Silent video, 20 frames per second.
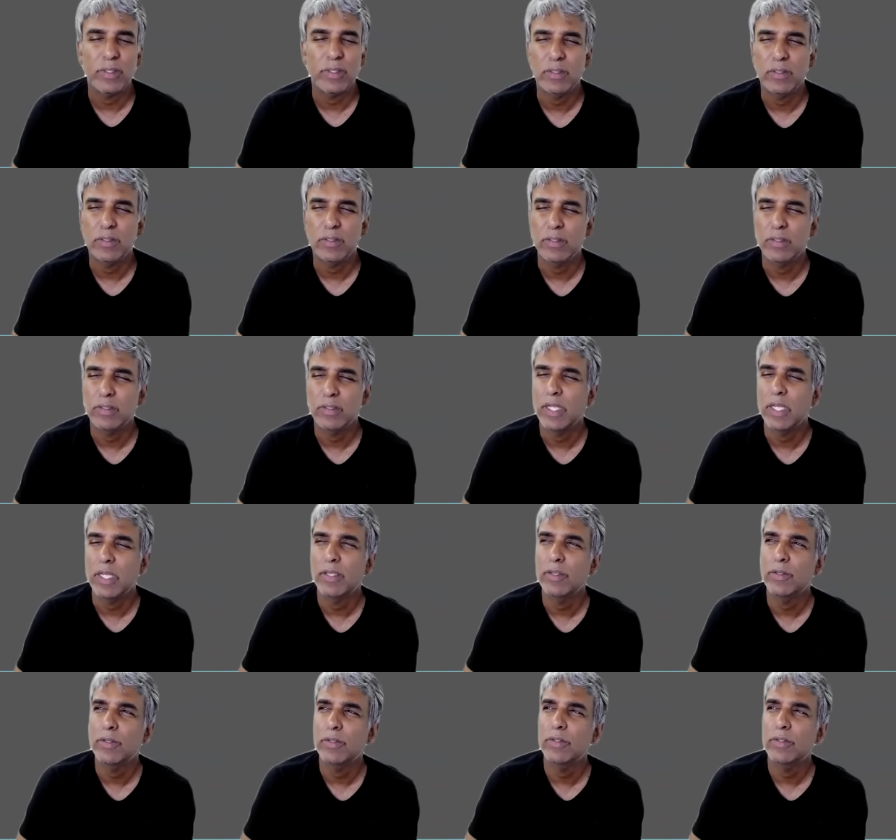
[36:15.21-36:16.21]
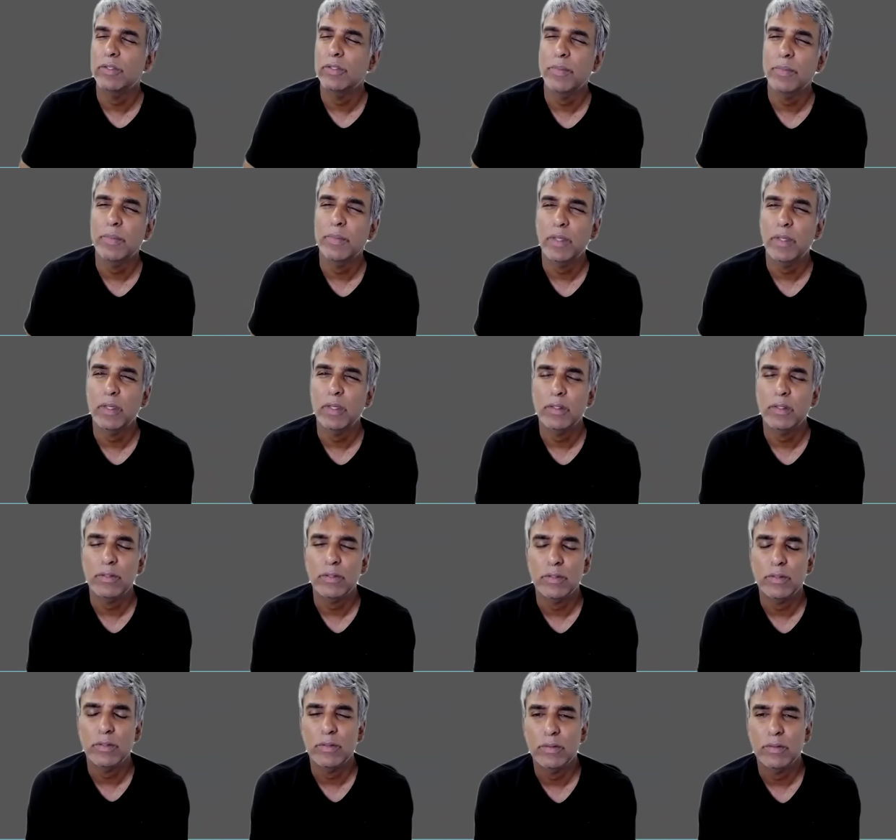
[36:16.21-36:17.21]
I think there's a Daniel something.
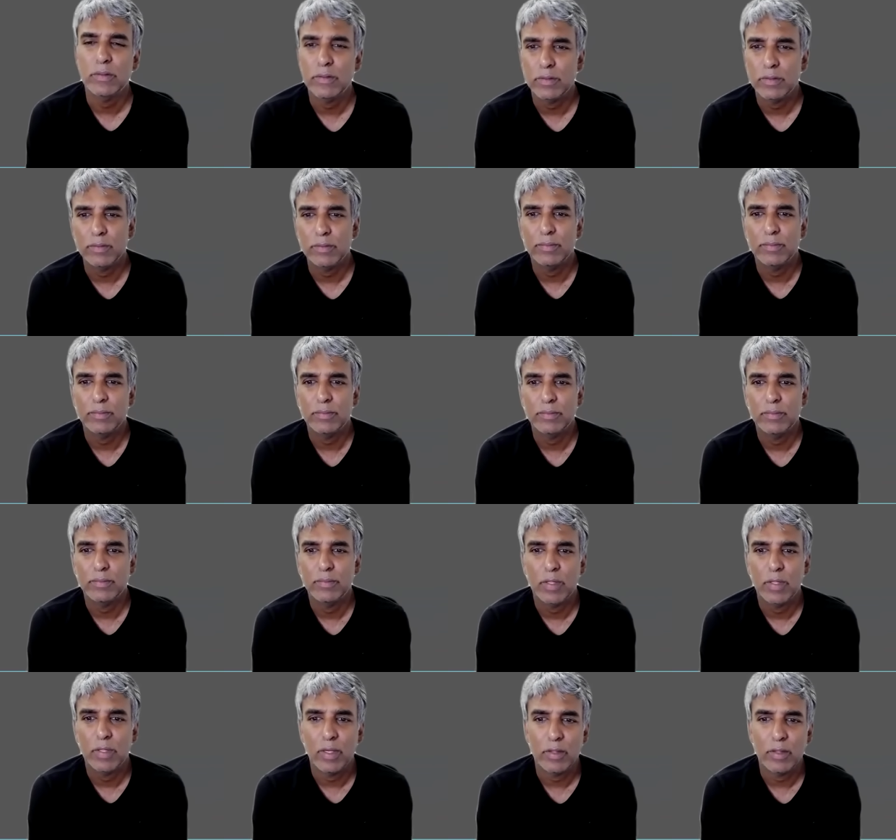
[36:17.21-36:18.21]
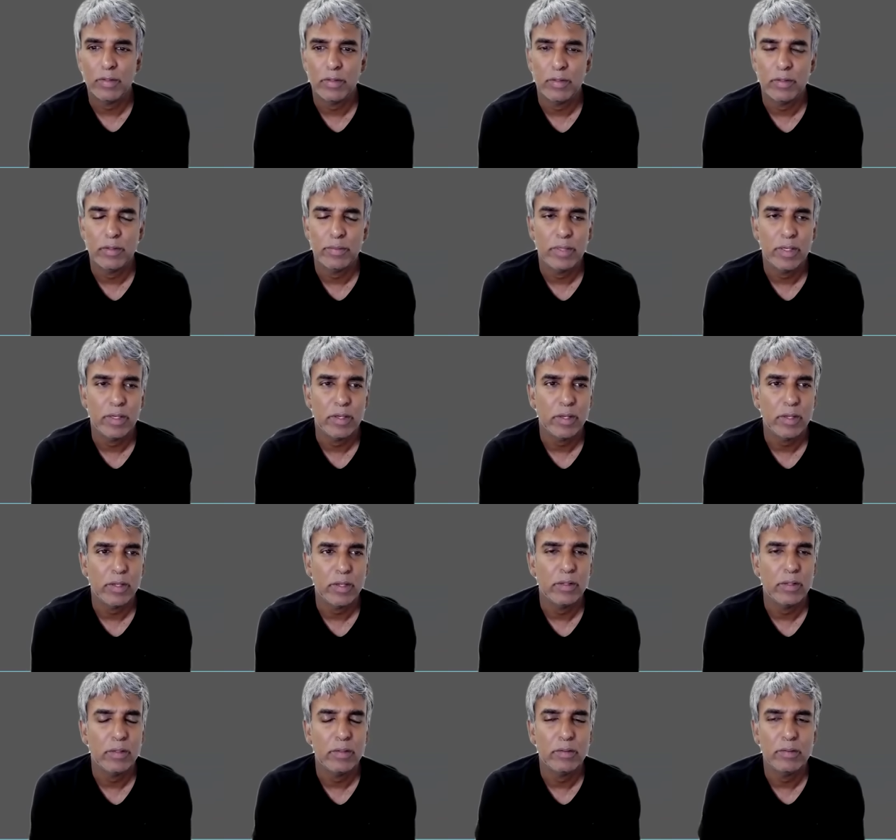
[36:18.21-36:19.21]
There's a another
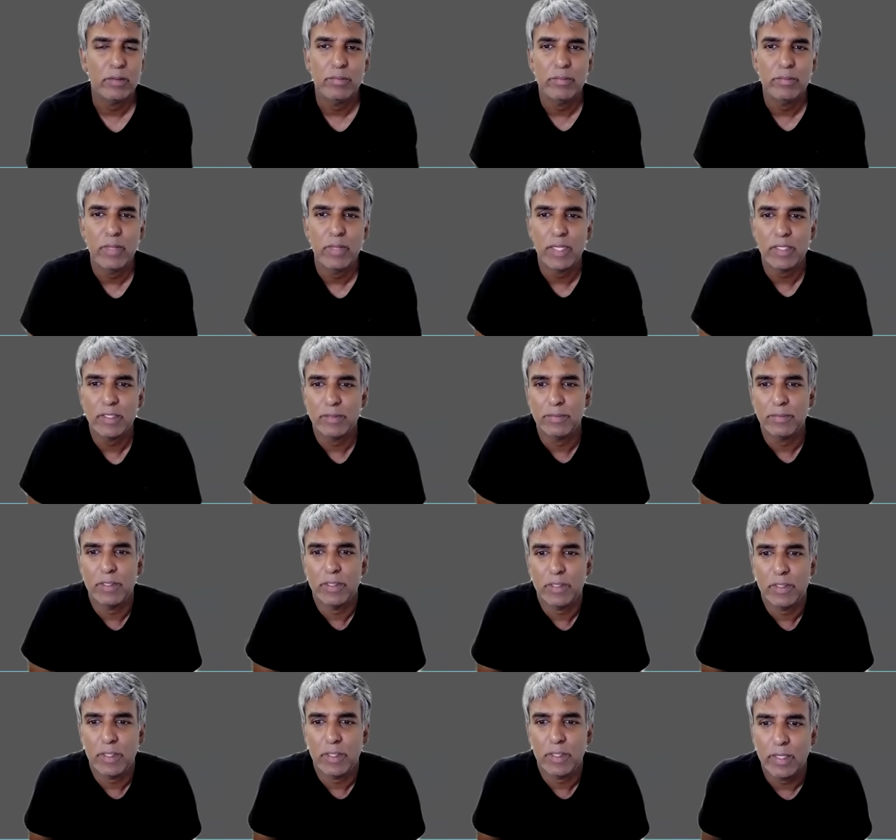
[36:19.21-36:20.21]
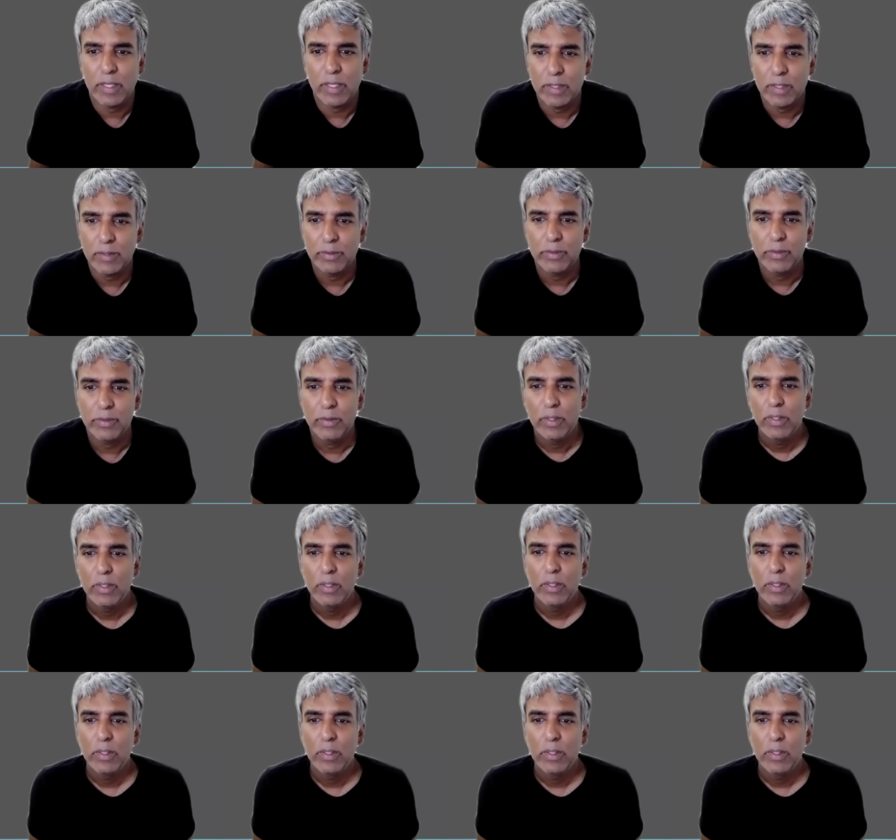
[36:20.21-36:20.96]
American ex-military guy who